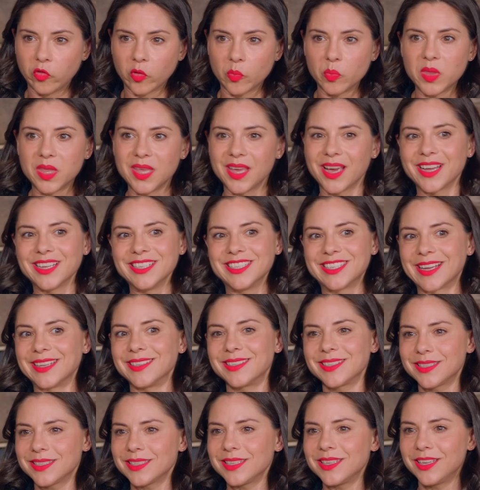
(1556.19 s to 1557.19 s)
from the
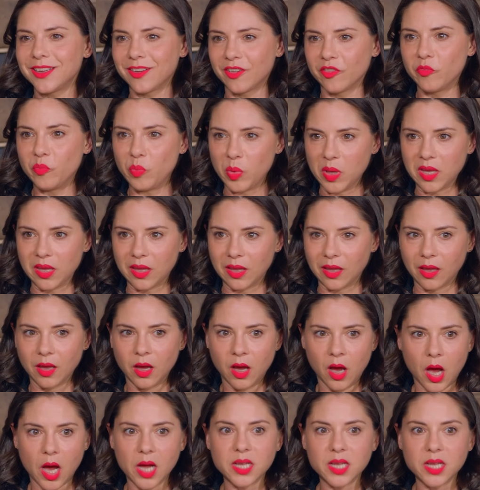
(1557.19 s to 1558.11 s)
identity of being